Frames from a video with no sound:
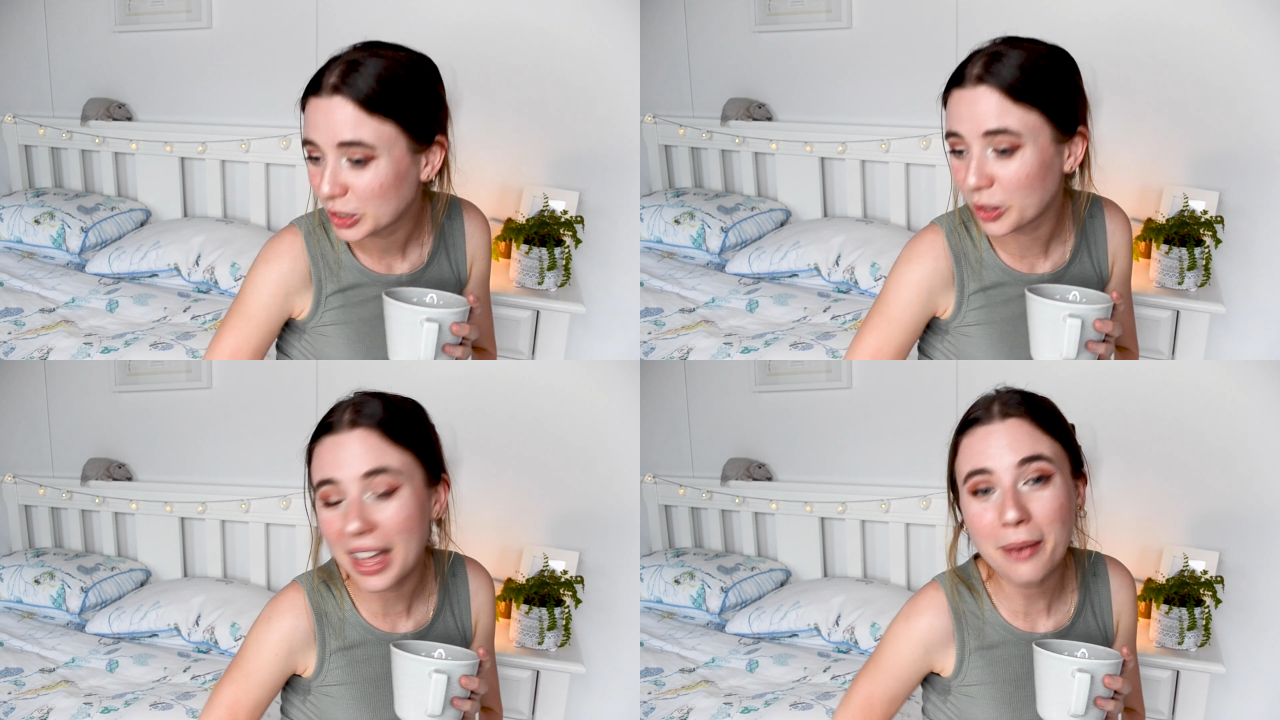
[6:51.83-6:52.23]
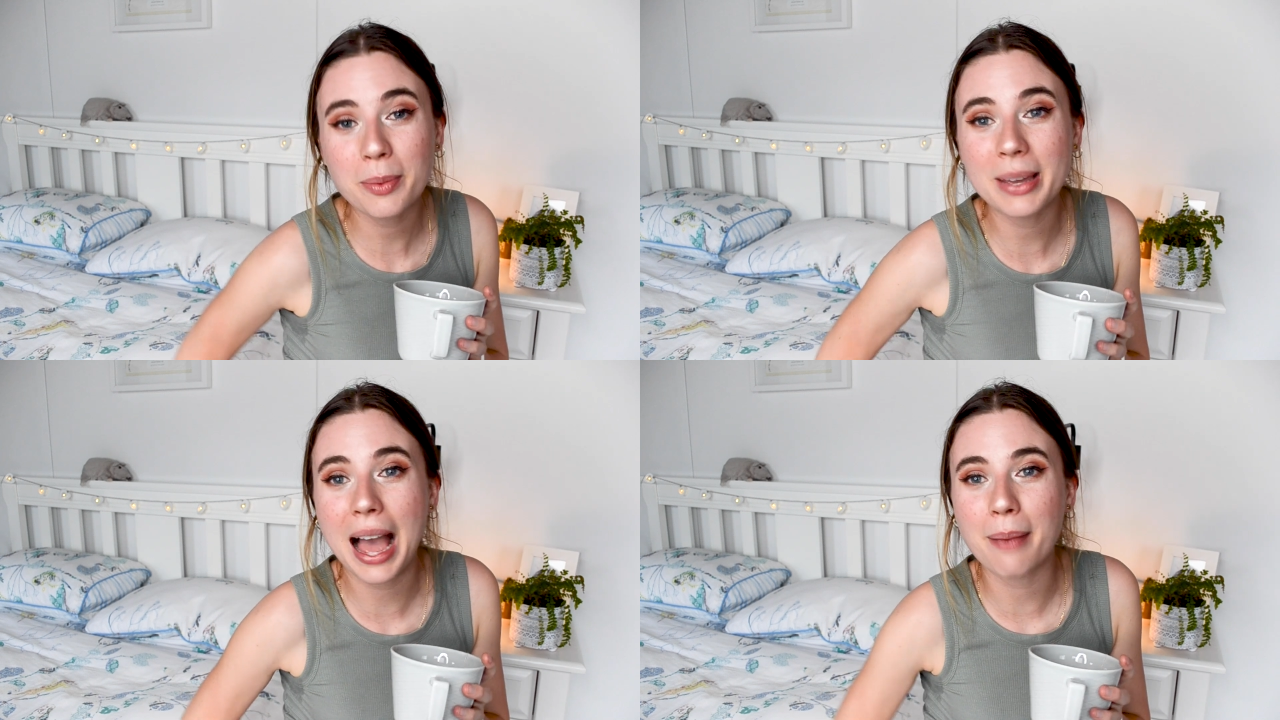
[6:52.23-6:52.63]
So that will
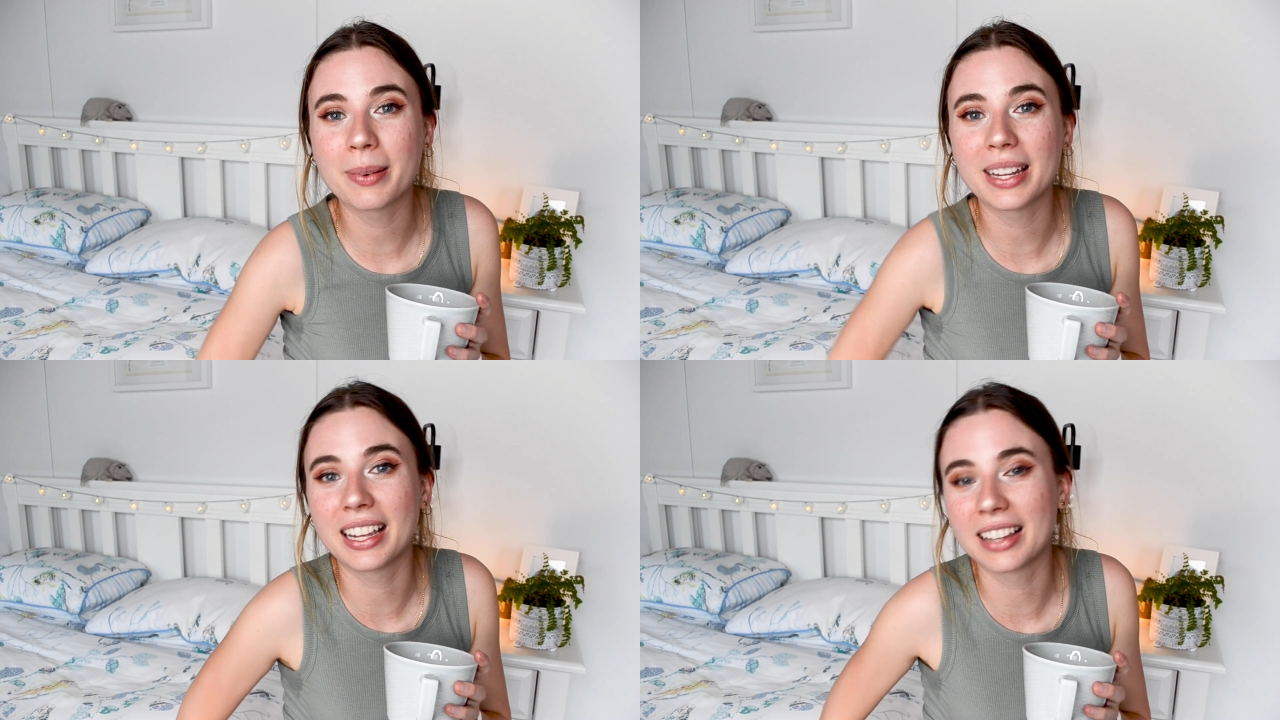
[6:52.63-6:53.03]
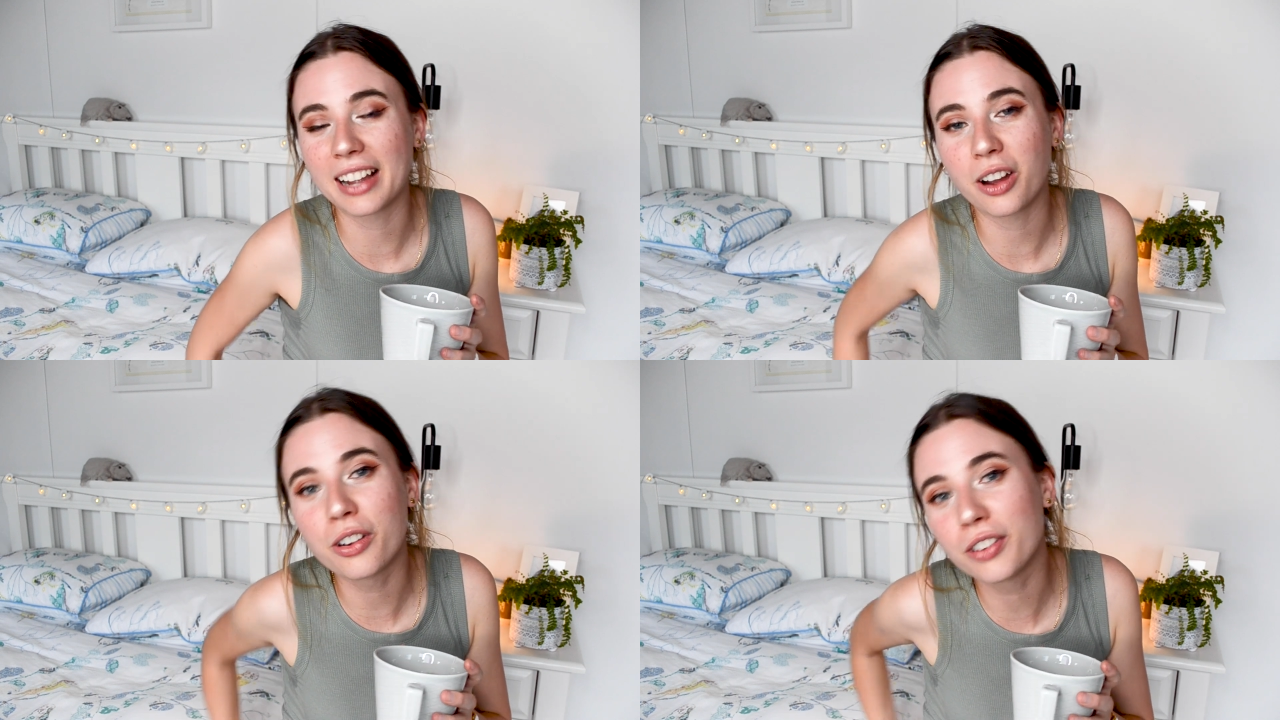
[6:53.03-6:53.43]
be happening
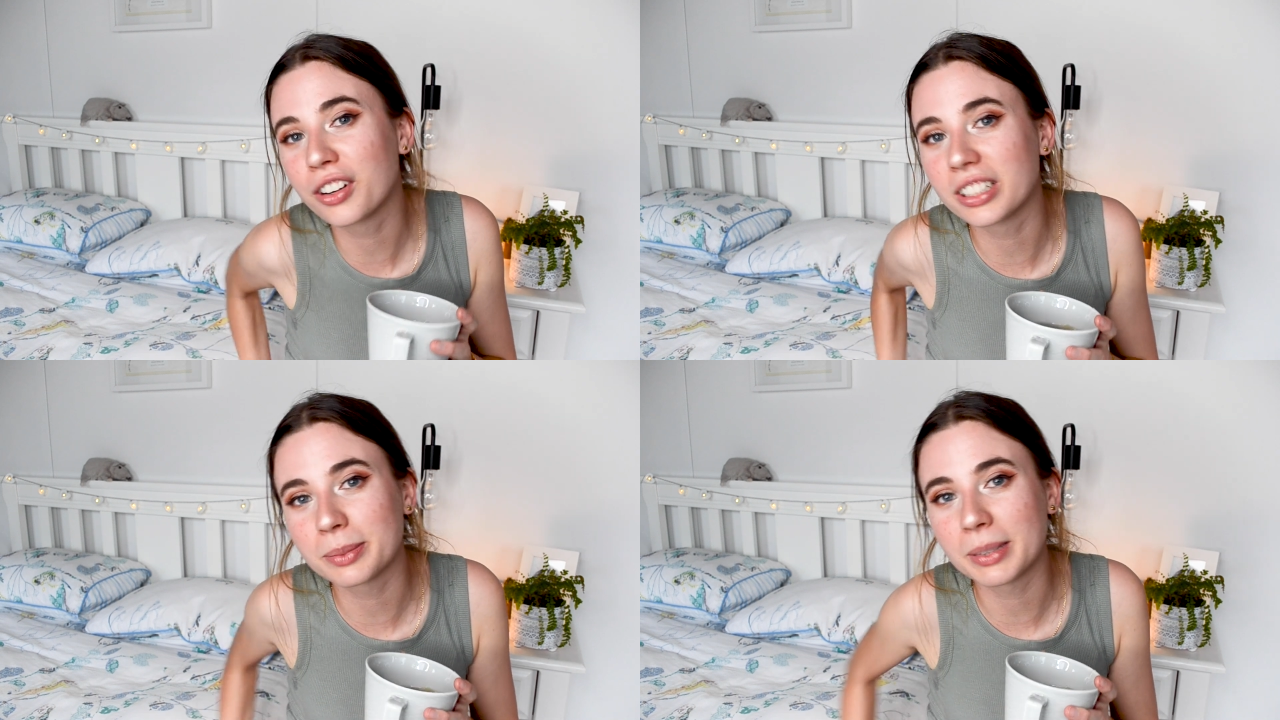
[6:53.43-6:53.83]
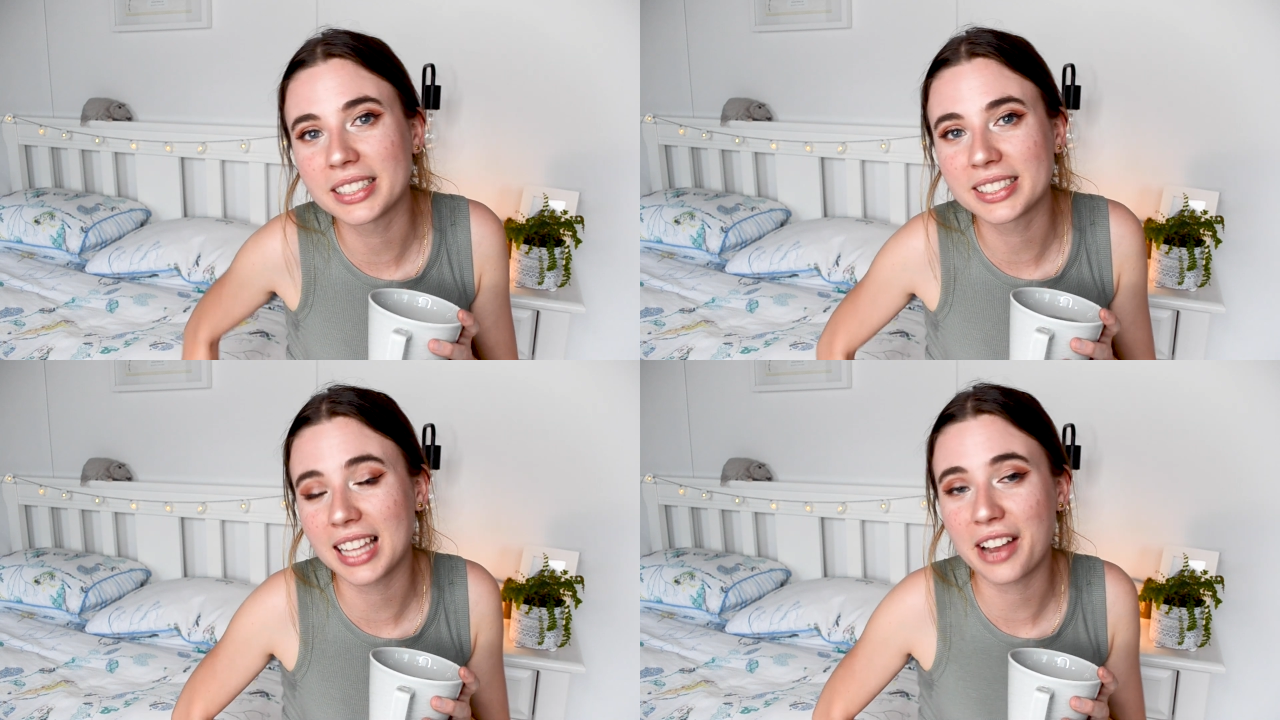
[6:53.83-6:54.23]
like over
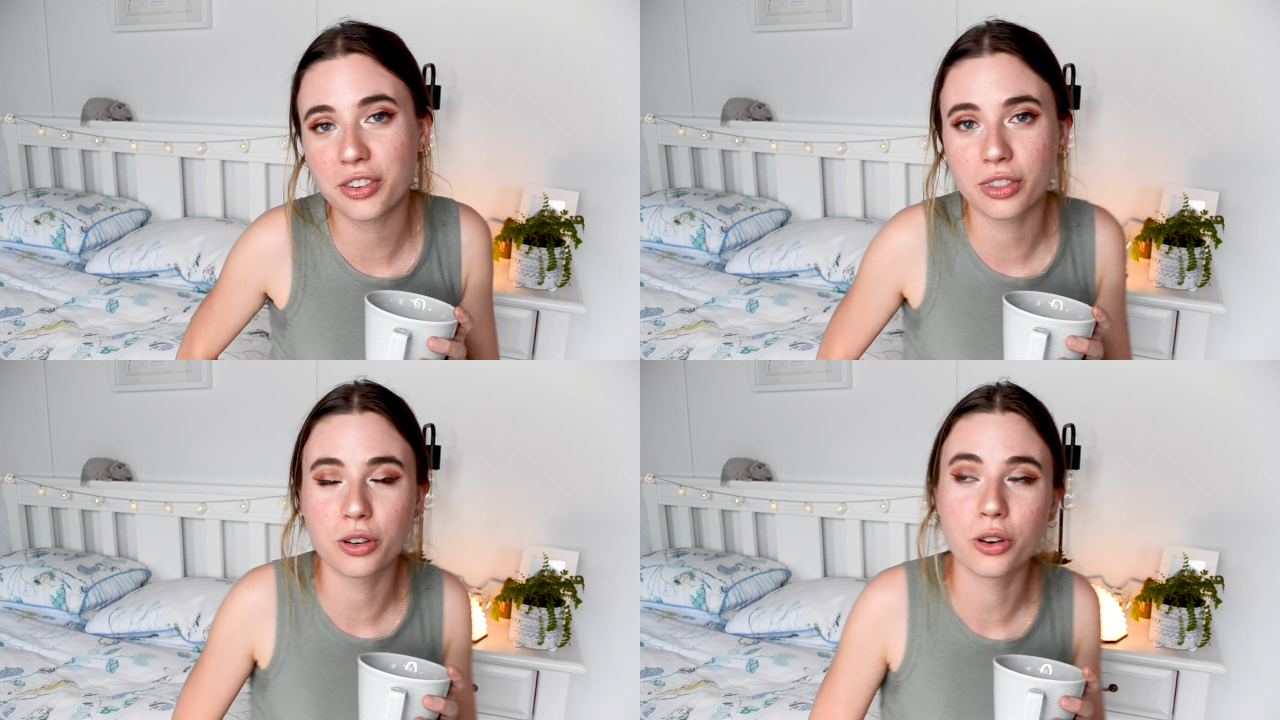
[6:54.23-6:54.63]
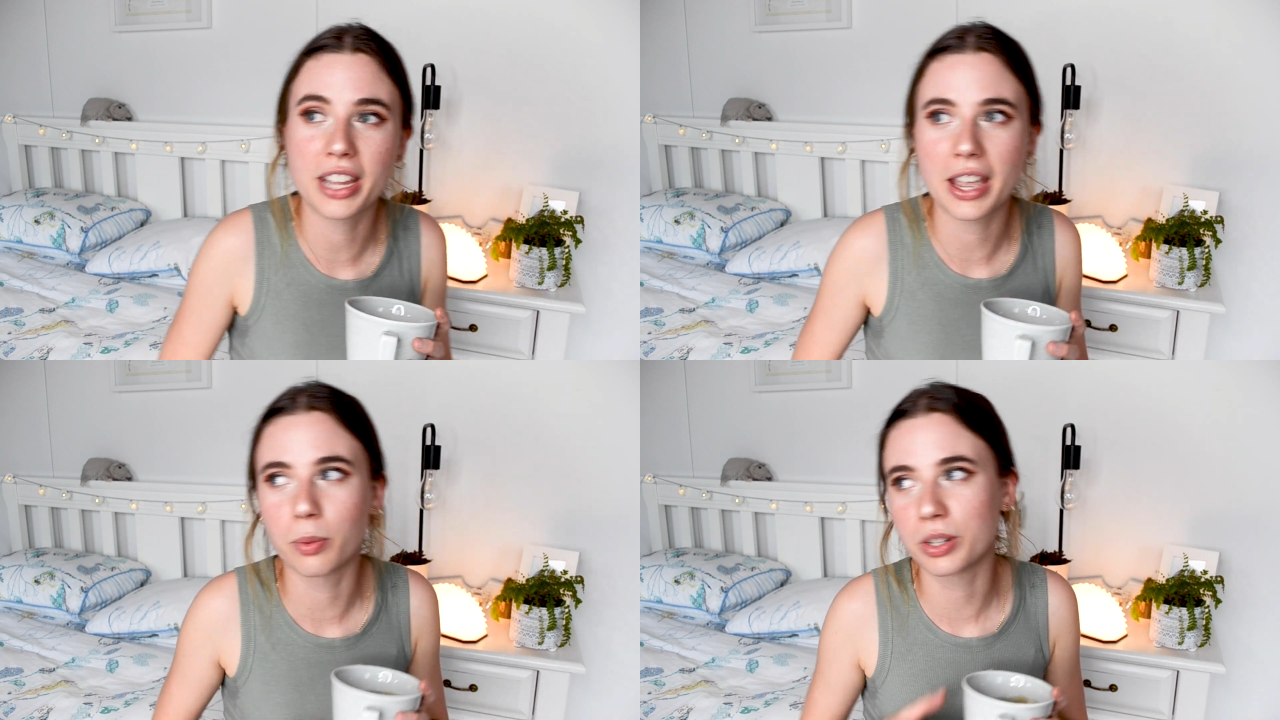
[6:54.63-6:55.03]
Christmas / the New
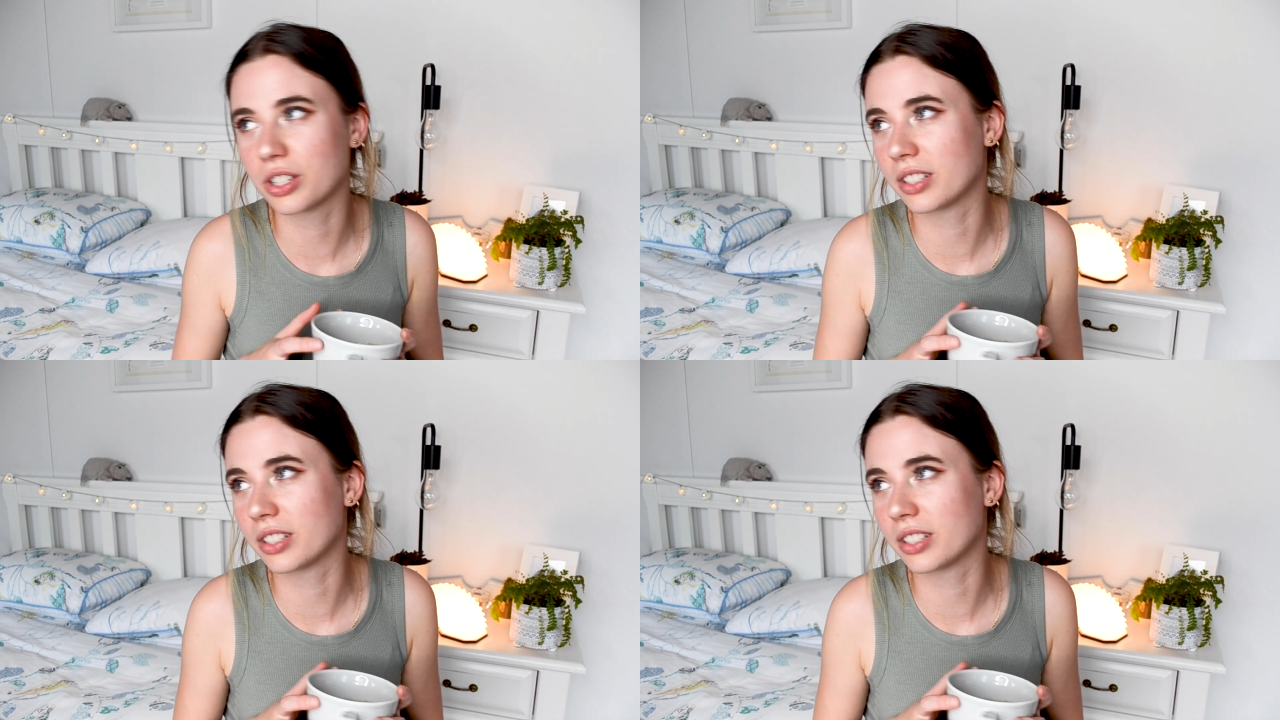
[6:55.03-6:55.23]
Year, which